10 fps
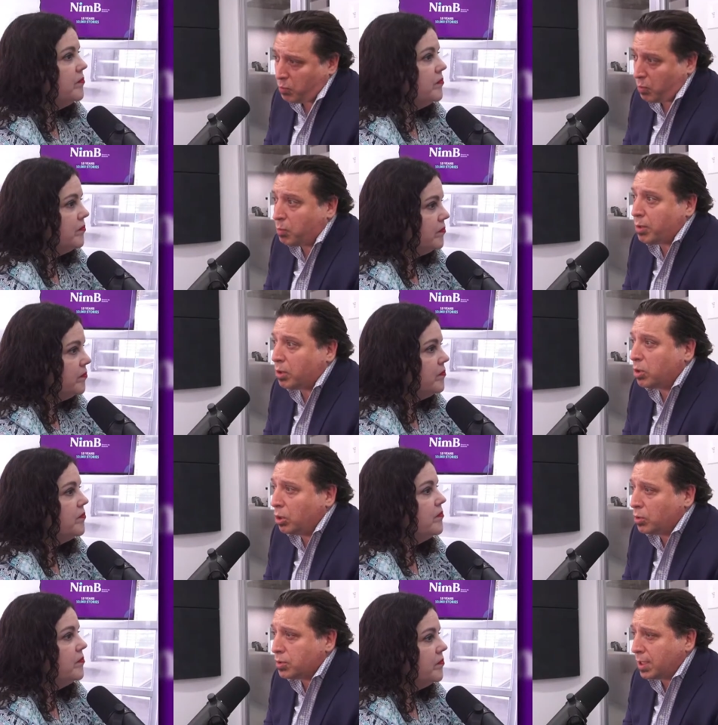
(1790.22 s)
Speaker 1: where we are
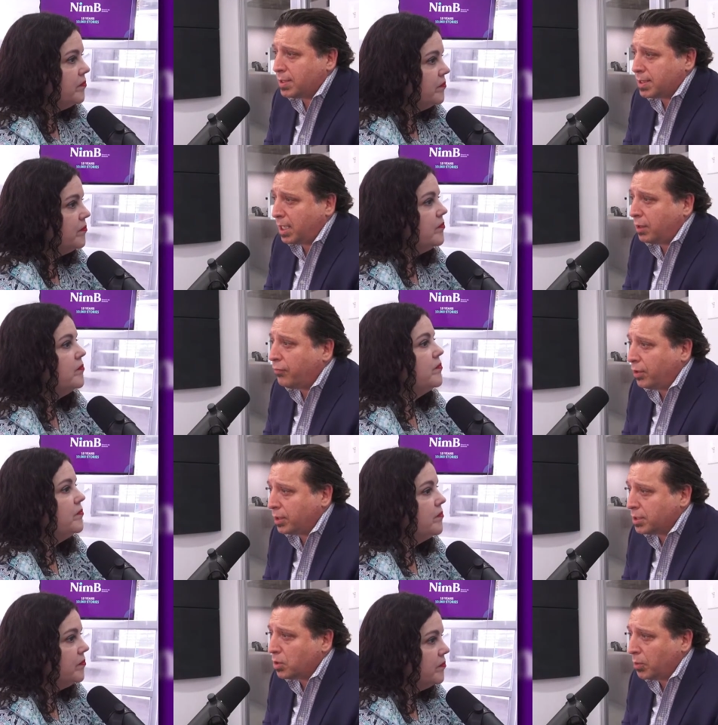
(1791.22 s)
closed. They assigned the
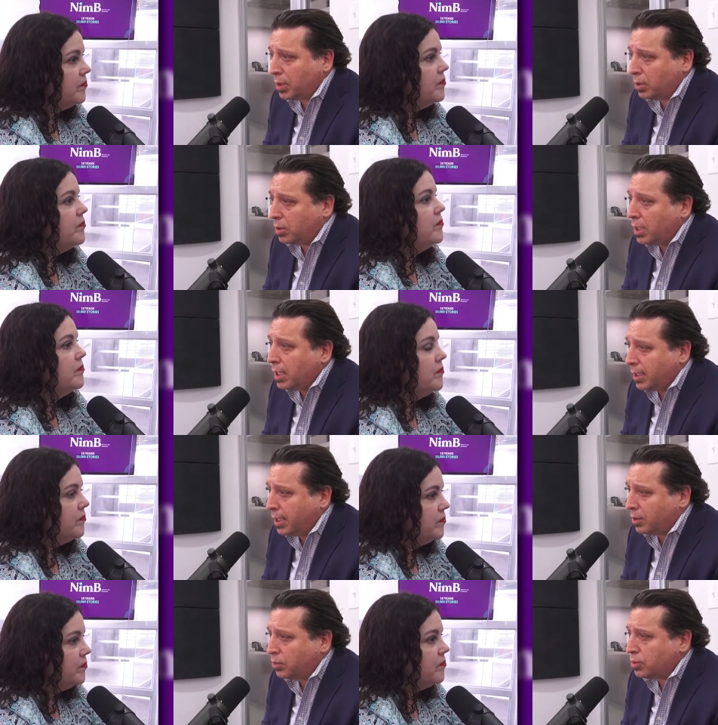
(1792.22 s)
funding so we can
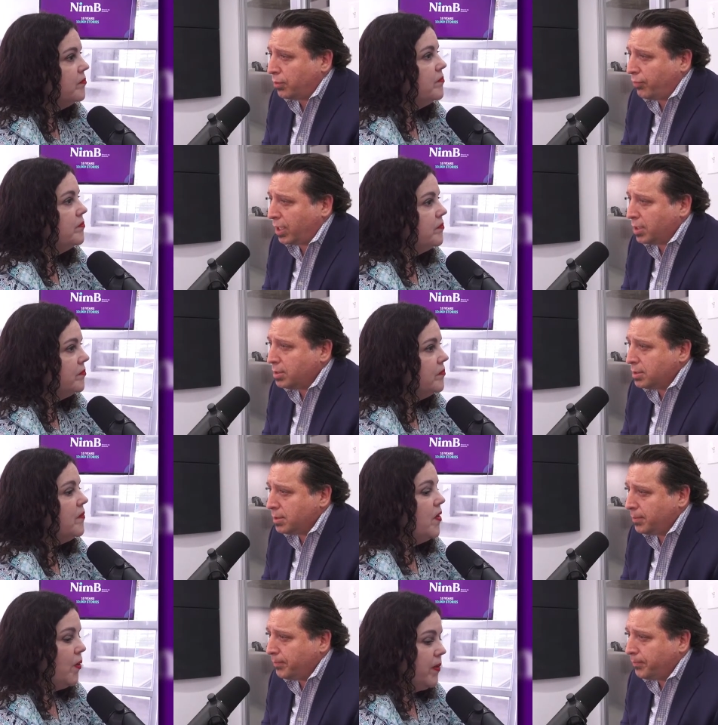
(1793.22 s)
get those certifications.
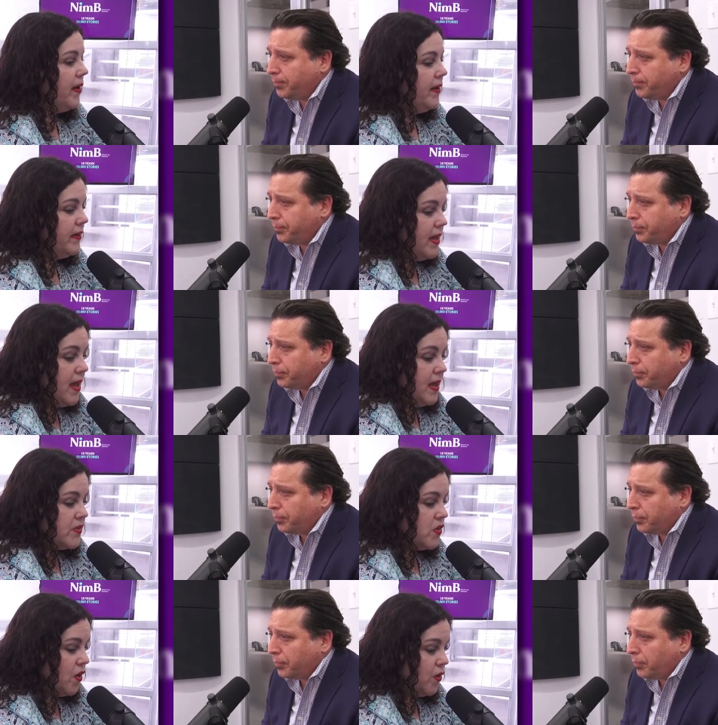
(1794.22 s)
Speaker 2: Okay,
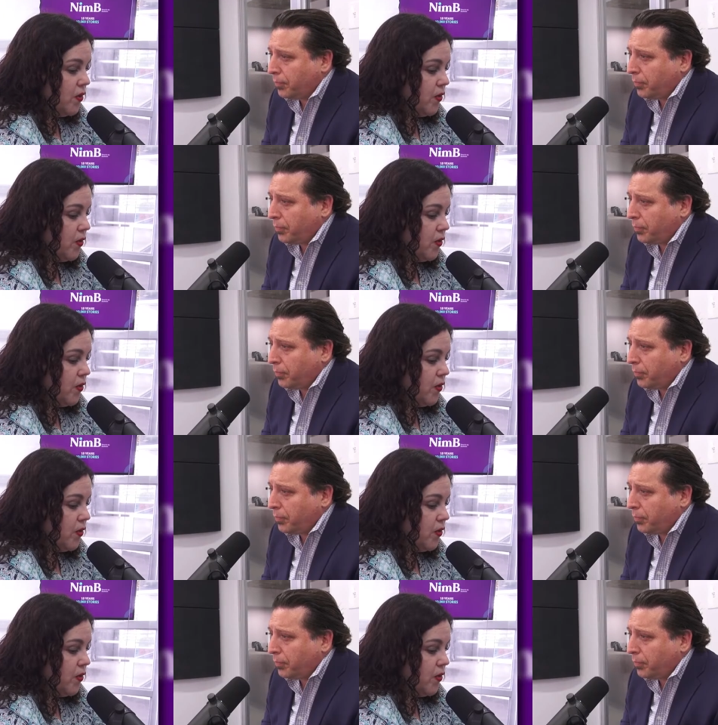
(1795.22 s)
so